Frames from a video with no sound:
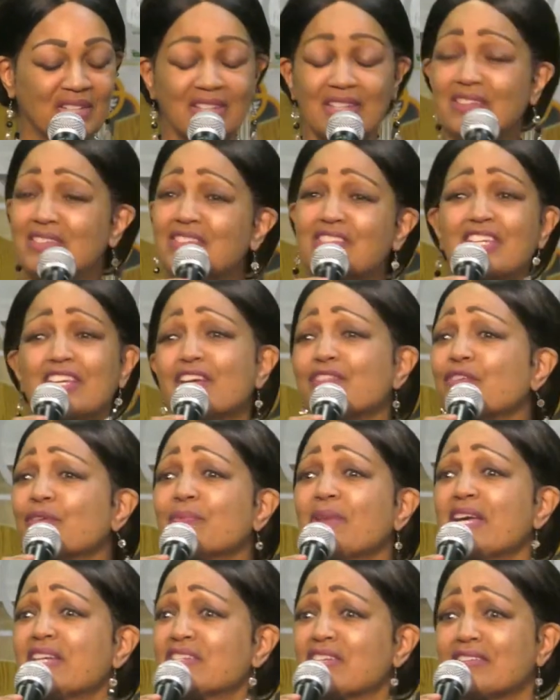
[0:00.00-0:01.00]

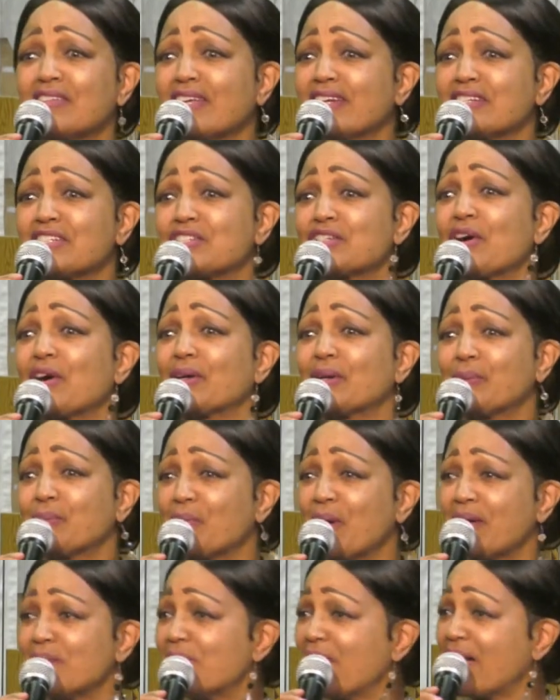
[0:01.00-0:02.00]
information that it started
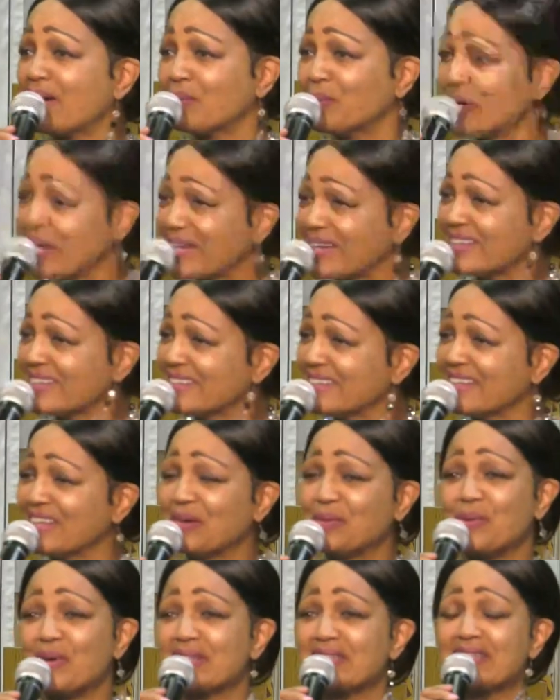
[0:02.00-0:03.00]
way back when. It
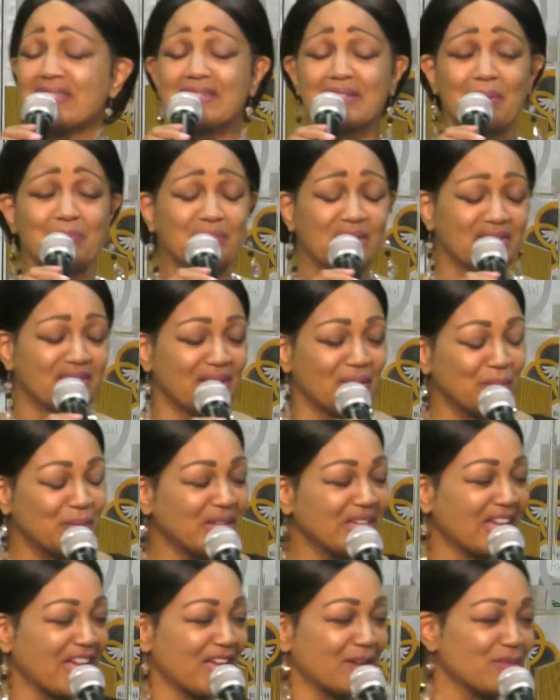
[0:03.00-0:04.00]
wasn't something that we
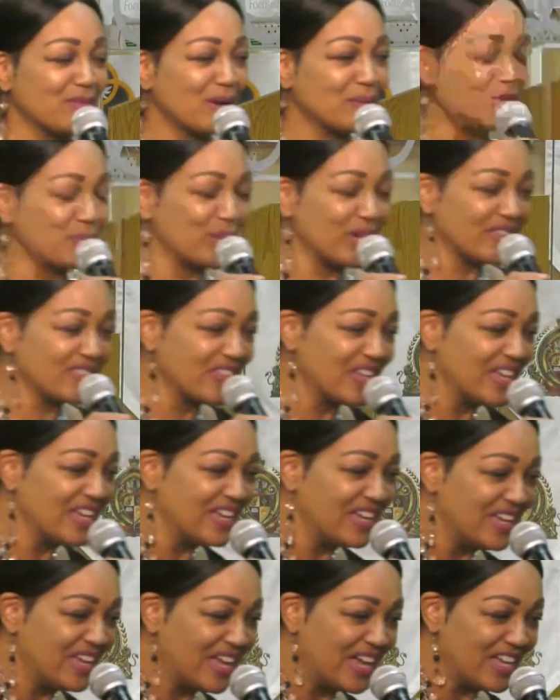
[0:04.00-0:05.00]
came up with.
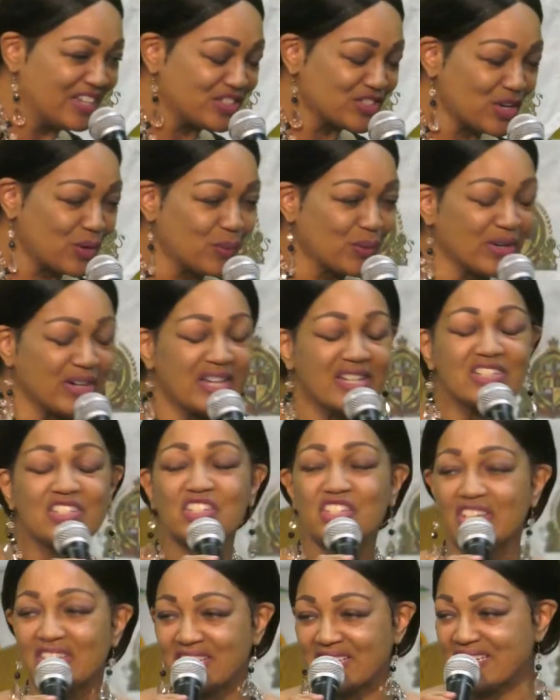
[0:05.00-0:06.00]
And so we're in
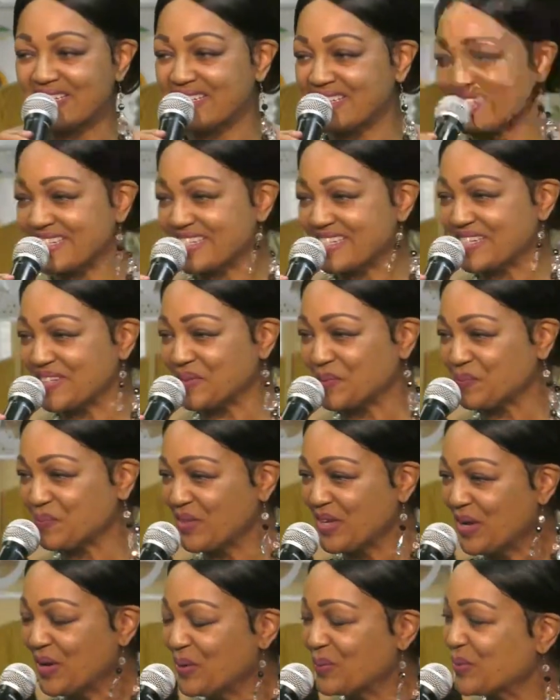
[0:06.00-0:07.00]
Genesis.
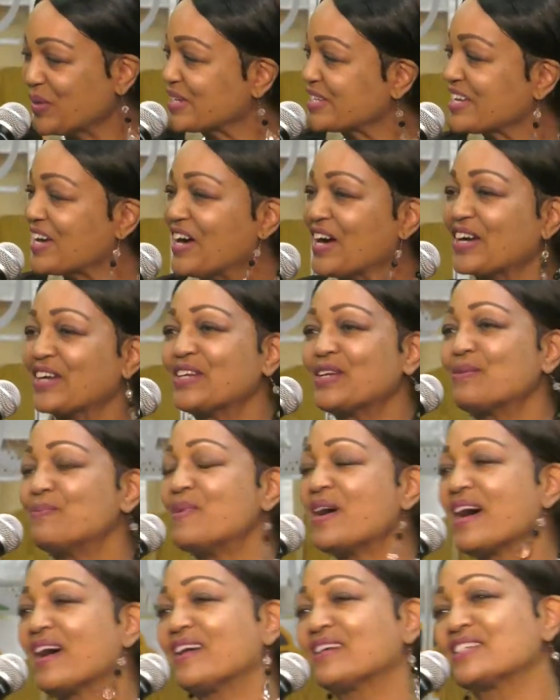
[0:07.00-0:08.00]
We're talking
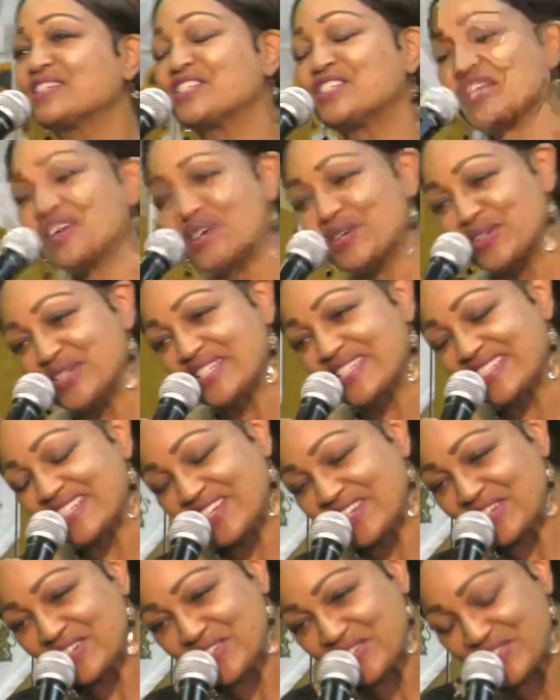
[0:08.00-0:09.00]
about
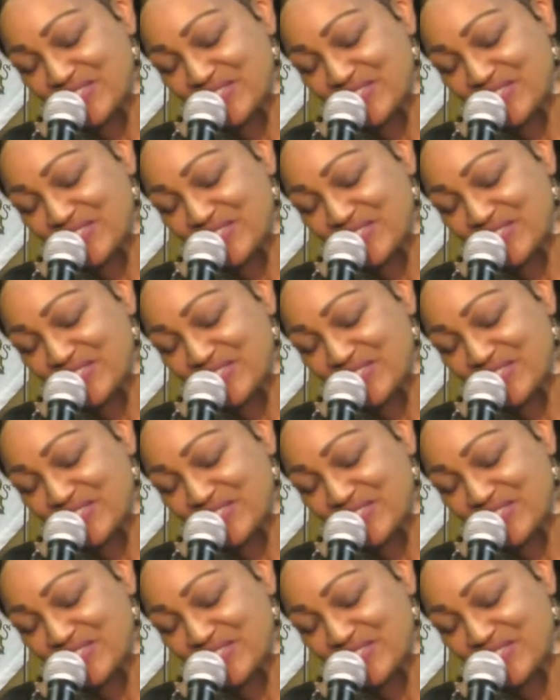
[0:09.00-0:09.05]
Joseph.